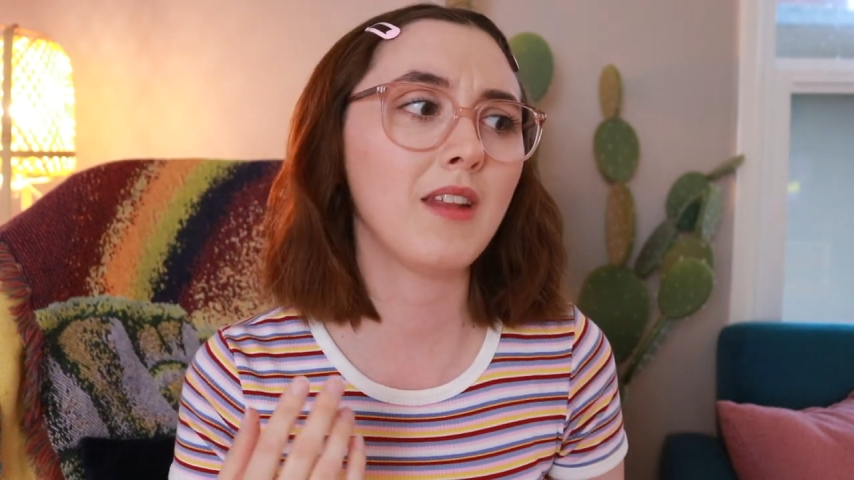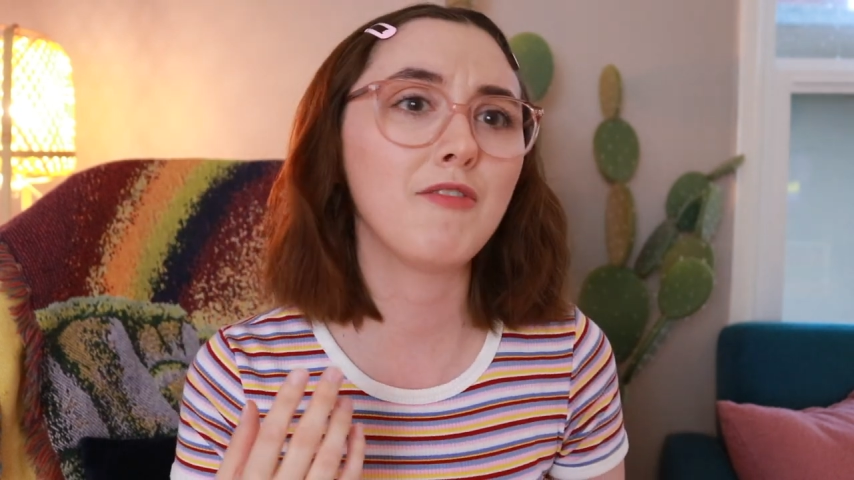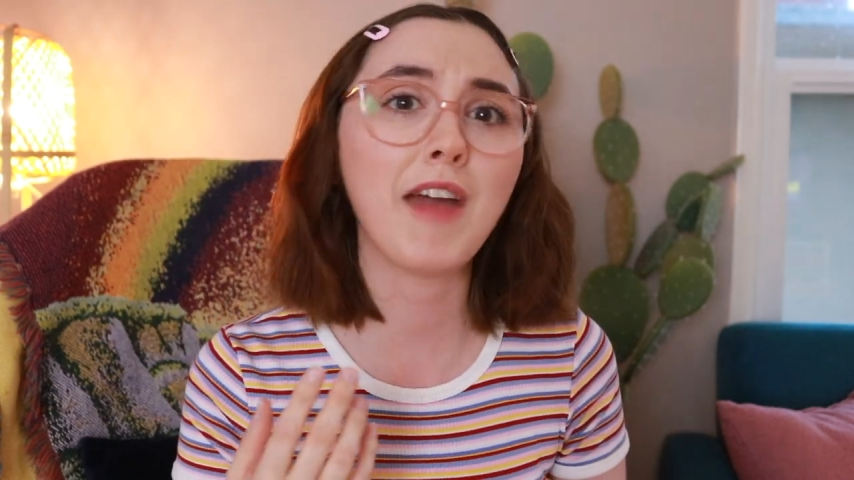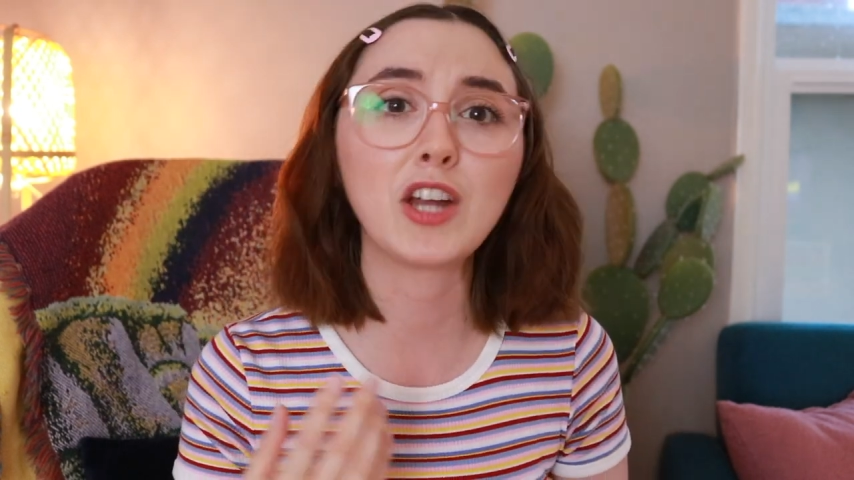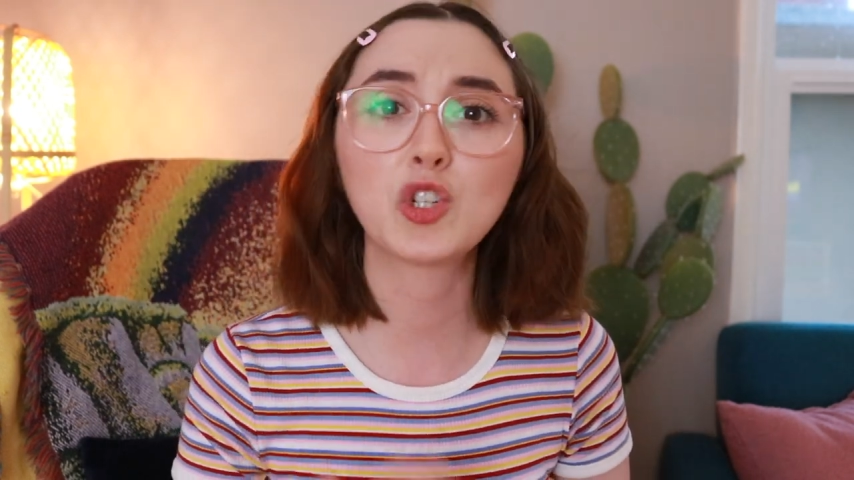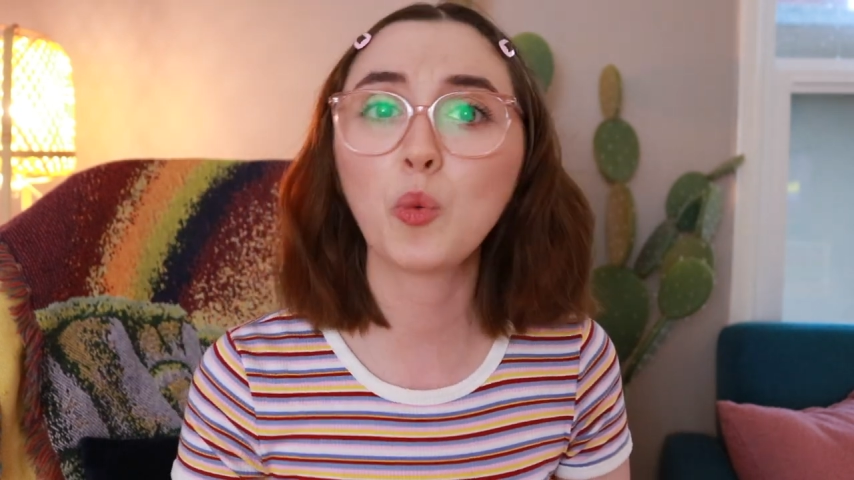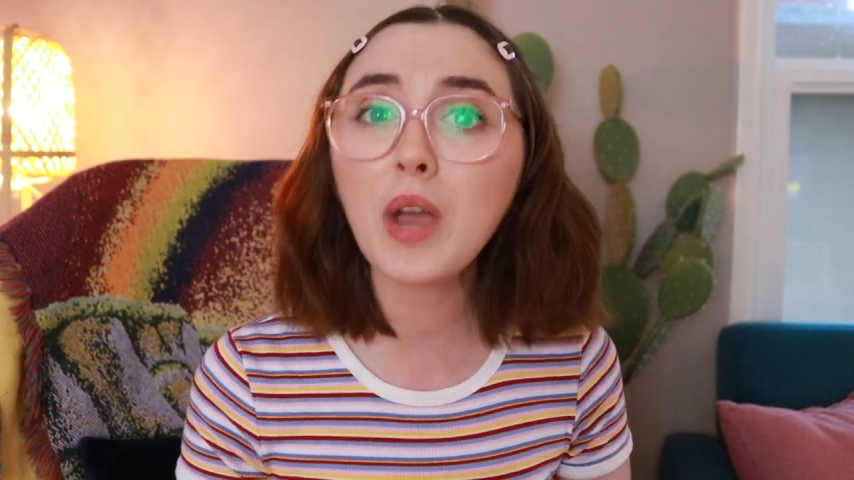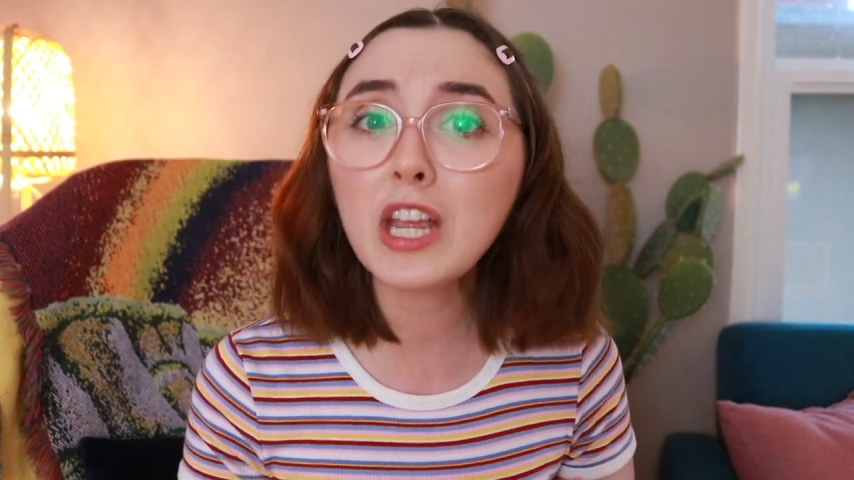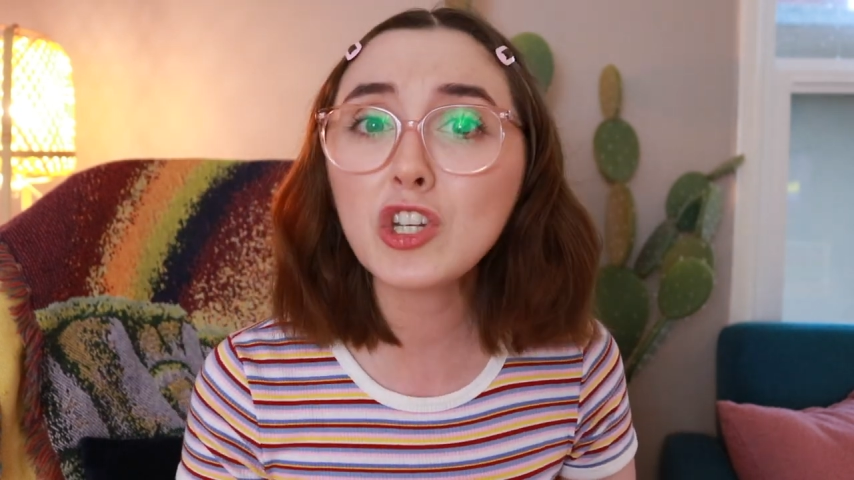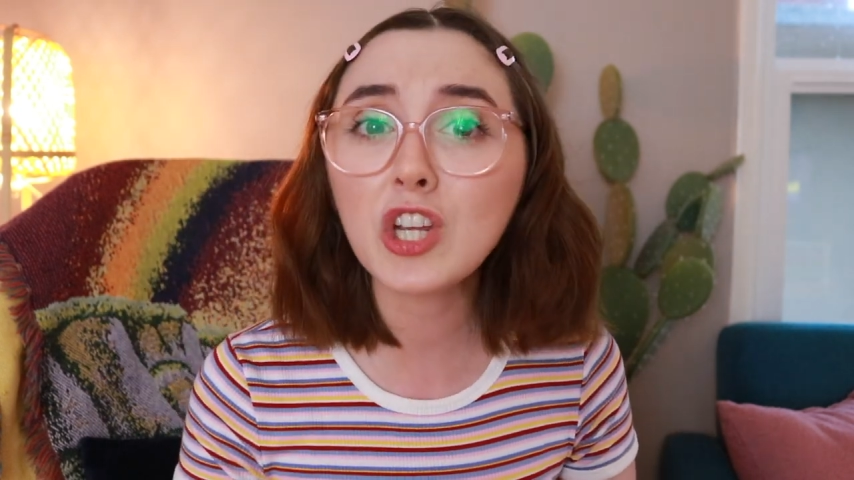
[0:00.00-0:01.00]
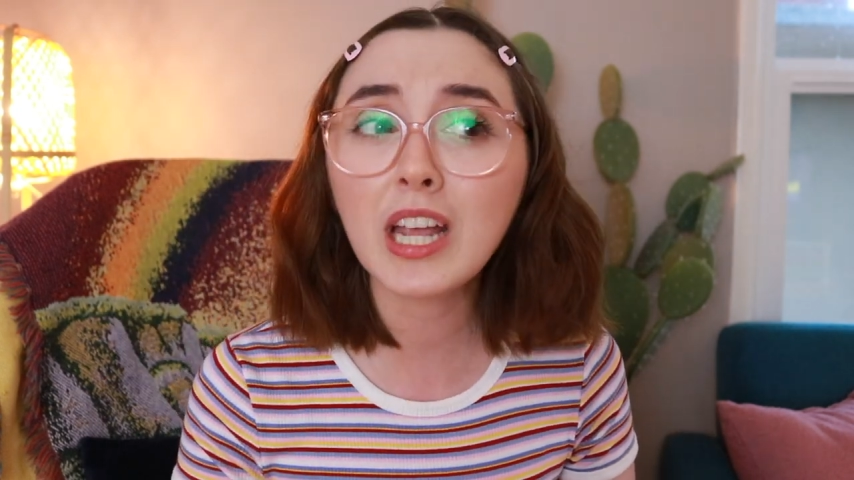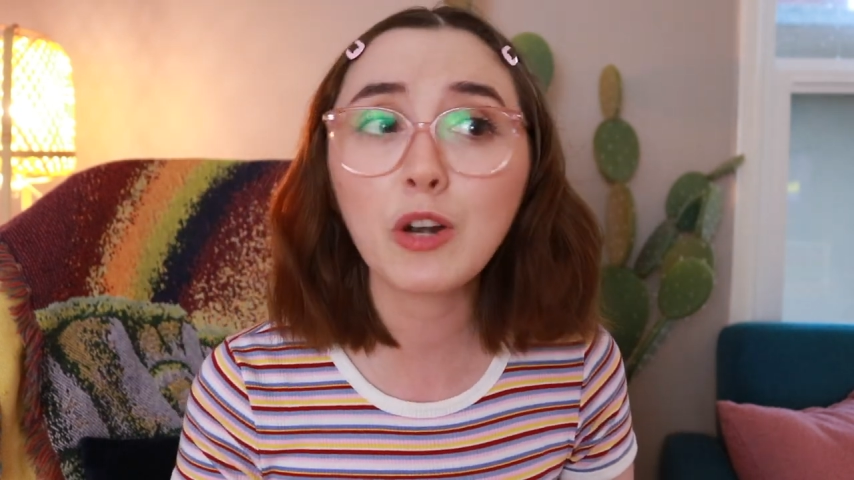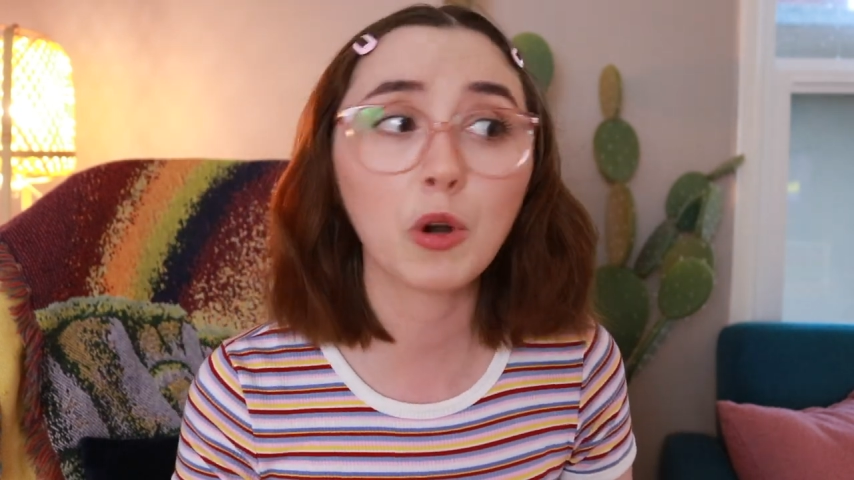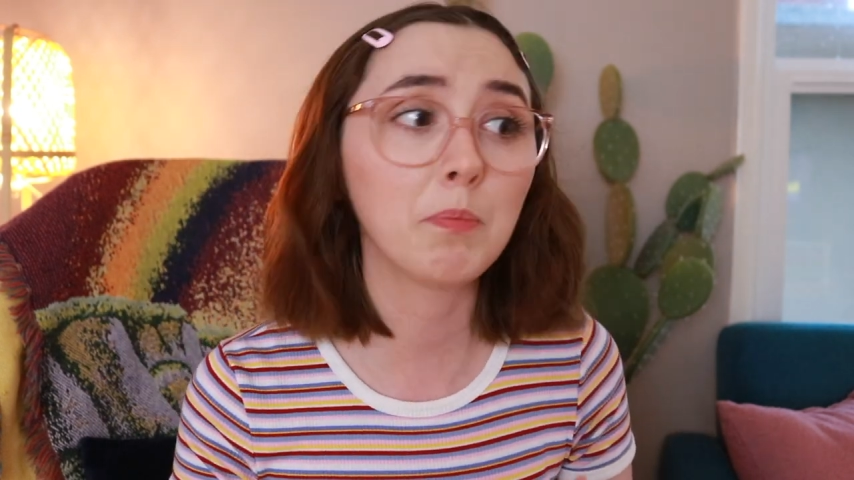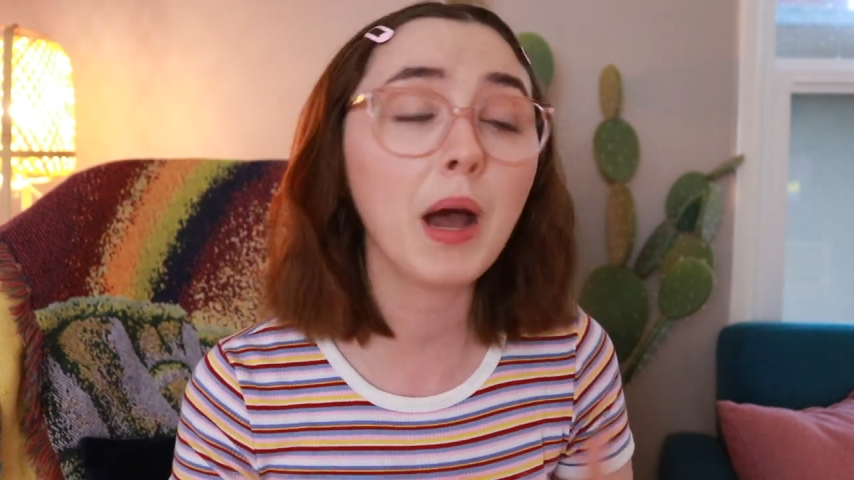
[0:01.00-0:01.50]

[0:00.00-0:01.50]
infatuation or